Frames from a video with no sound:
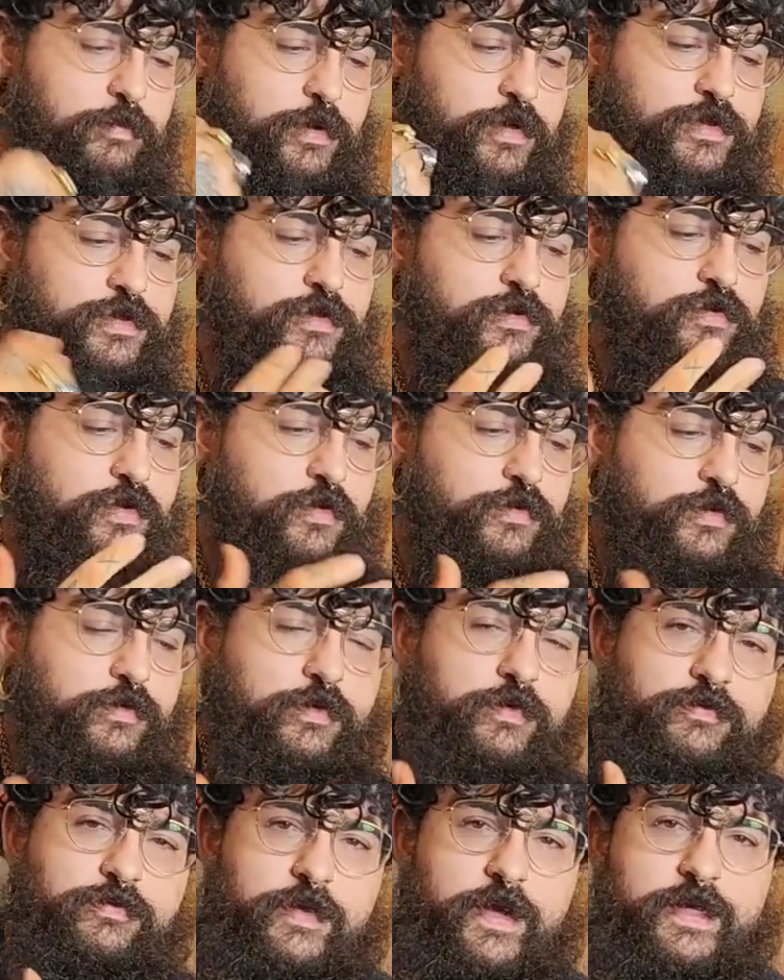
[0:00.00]
the personal growth
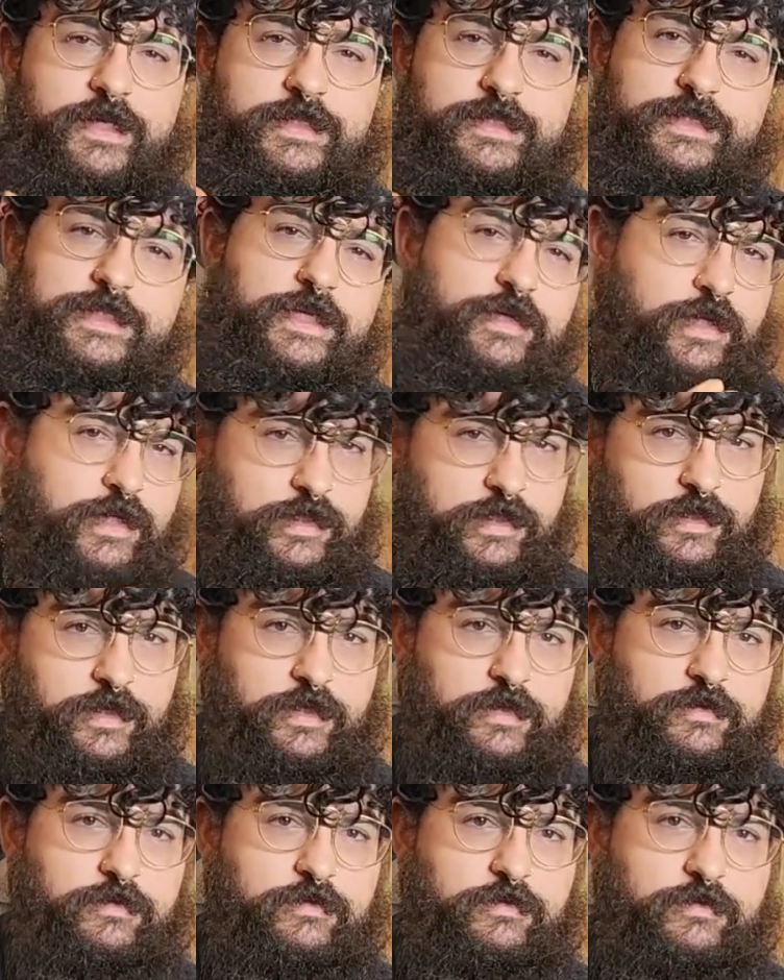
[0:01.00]
to reflect and see how they've
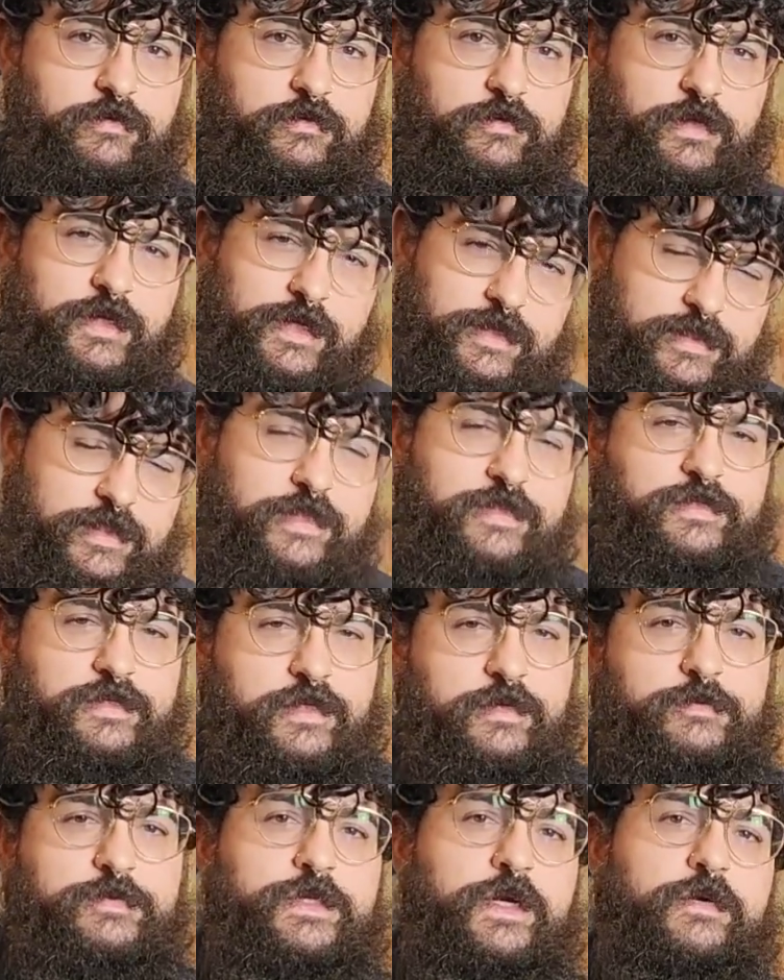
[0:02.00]
done it, in a sense,
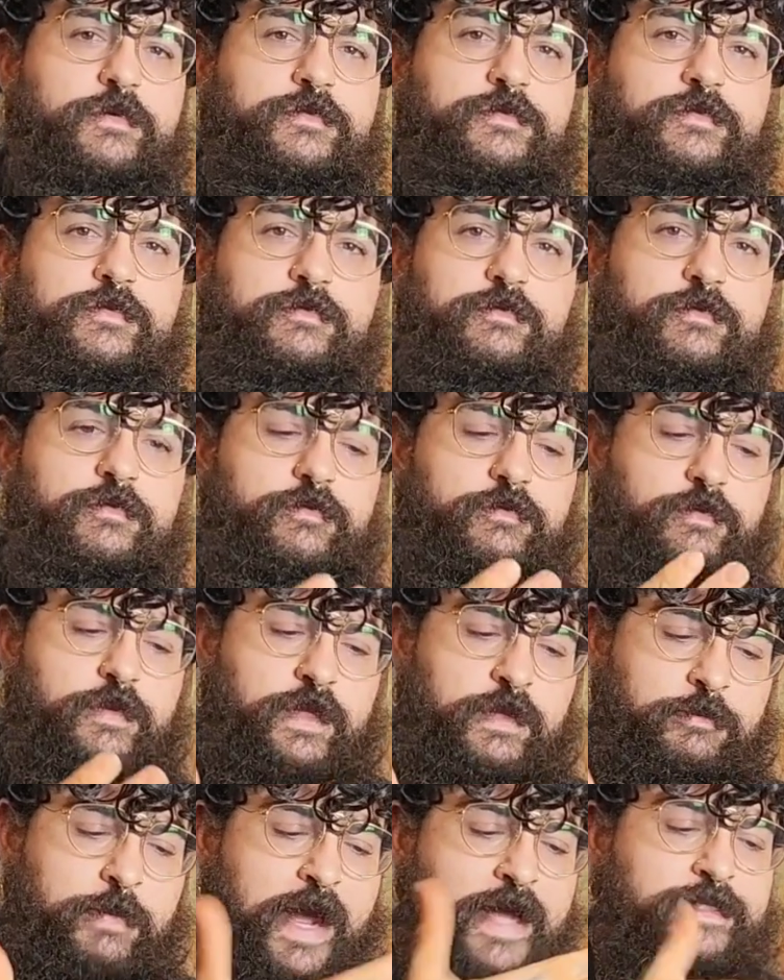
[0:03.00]
to themselves.
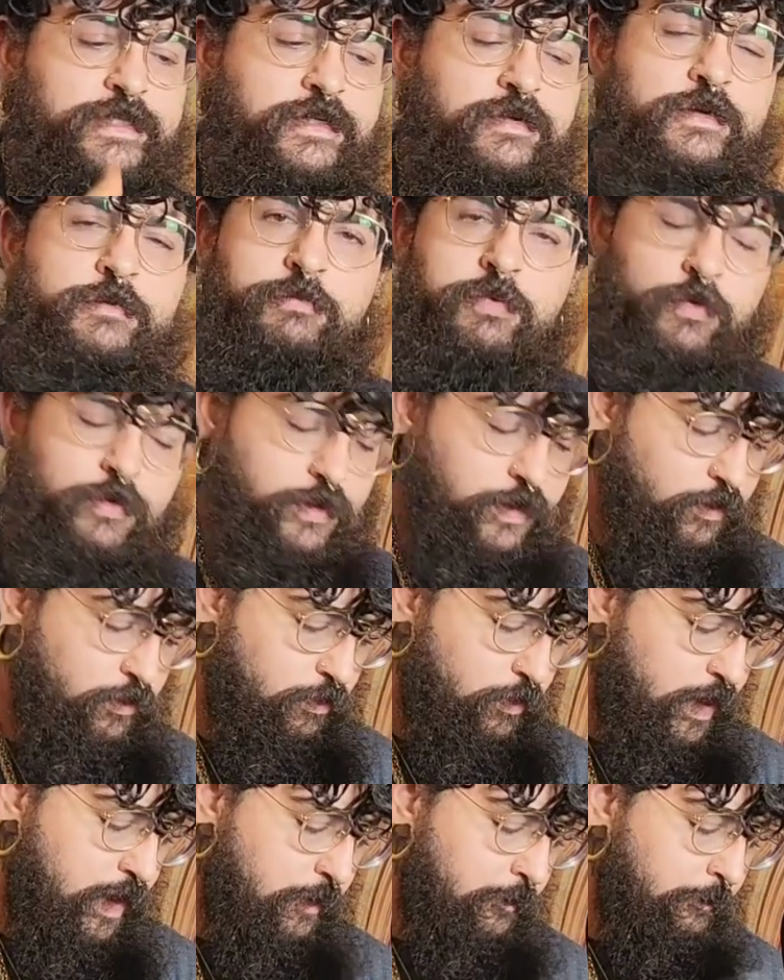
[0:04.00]
The masculine pulling
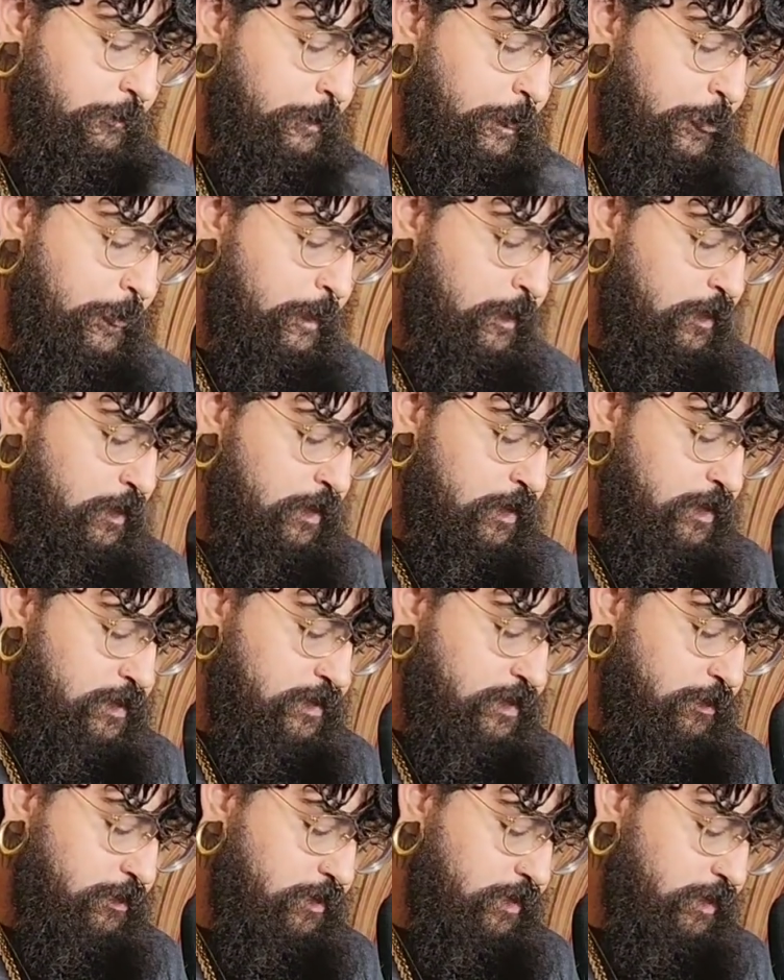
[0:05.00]
away.
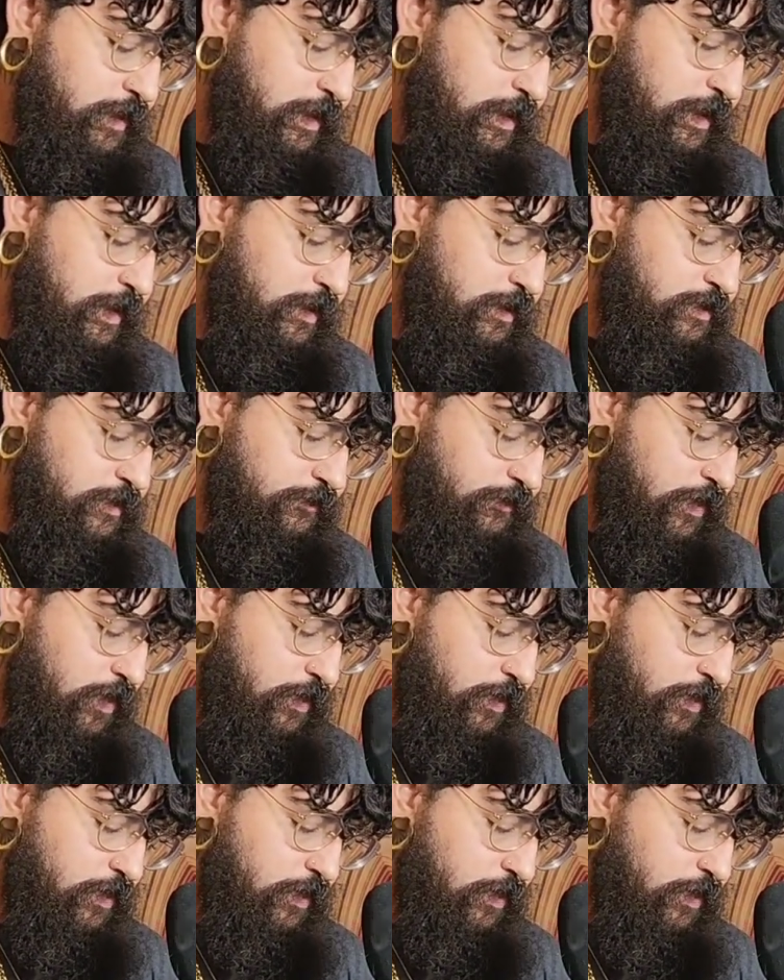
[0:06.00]
See, with the needing to